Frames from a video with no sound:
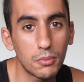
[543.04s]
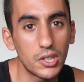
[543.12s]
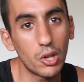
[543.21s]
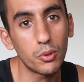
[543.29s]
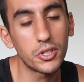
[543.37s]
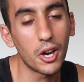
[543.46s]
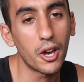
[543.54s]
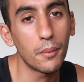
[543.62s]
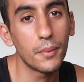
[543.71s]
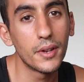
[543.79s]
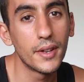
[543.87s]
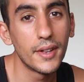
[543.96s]
in no
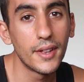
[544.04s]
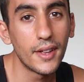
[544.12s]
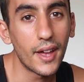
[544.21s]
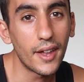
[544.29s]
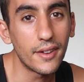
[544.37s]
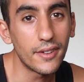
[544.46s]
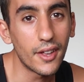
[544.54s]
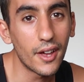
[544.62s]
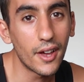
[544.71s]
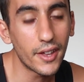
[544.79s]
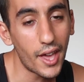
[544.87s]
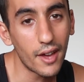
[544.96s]
time. And
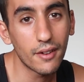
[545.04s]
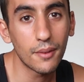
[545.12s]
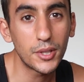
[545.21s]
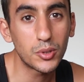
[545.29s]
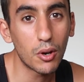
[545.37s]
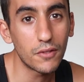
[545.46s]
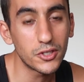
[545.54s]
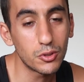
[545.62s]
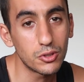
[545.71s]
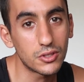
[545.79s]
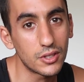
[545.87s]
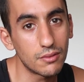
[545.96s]
yeah, B12 is
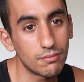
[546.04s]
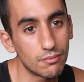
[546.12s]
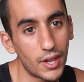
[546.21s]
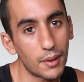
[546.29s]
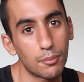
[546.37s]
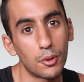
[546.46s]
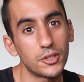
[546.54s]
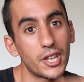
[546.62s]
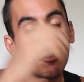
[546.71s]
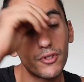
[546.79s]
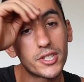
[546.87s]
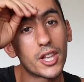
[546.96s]
used in like pretty much
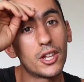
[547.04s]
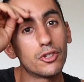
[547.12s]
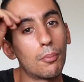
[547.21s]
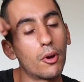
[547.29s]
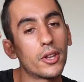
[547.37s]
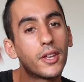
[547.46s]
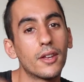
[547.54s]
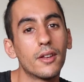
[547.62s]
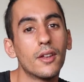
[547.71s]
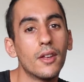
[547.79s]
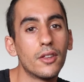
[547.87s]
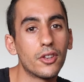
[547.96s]
every cell in your body.
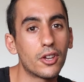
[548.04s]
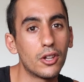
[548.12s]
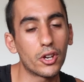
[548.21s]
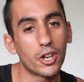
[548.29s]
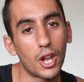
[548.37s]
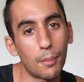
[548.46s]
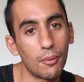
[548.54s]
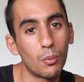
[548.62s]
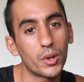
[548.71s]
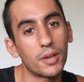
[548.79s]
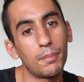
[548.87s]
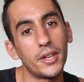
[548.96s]
You can look it up
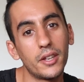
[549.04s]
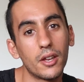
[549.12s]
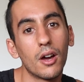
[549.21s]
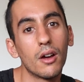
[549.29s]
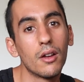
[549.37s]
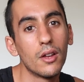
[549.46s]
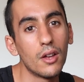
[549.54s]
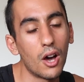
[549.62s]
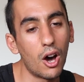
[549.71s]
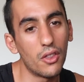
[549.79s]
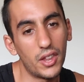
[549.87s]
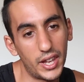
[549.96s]
on Wikipedia,
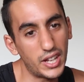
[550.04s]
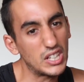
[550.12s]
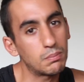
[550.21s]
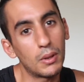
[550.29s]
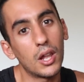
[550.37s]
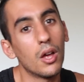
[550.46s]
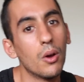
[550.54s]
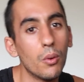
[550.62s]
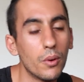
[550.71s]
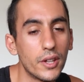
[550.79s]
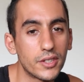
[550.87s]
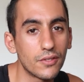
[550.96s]
the links
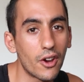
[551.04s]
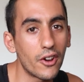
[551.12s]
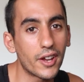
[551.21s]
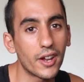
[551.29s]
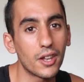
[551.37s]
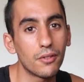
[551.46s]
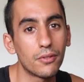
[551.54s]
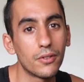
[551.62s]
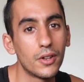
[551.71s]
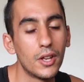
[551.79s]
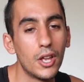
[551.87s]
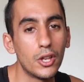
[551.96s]
below. It's a very kind of
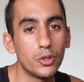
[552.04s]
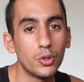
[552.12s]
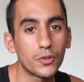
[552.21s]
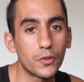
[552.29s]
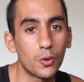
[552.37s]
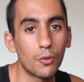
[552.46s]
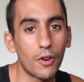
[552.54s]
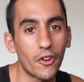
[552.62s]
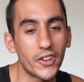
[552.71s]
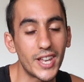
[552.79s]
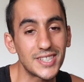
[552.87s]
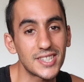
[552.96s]
useful,
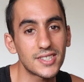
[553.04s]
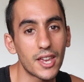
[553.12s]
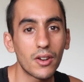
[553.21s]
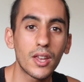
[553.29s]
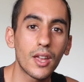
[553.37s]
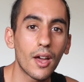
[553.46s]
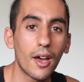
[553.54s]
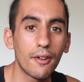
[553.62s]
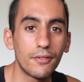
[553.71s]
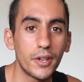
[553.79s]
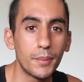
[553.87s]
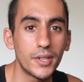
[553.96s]
very necessary
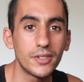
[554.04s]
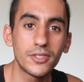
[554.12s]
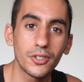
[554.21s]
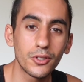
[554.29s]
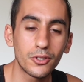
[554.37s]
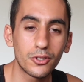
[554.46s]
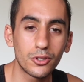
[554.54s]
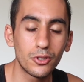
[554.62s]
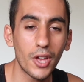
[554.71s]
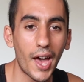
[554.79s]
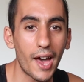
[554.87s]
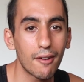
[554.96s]
vitamin to
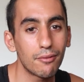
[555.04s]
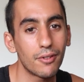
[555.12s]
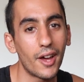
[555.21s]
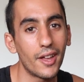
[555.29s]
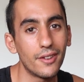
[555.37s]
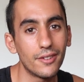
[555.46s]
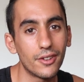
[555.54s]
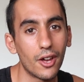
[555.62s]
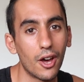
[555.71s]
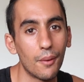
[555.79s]
have, and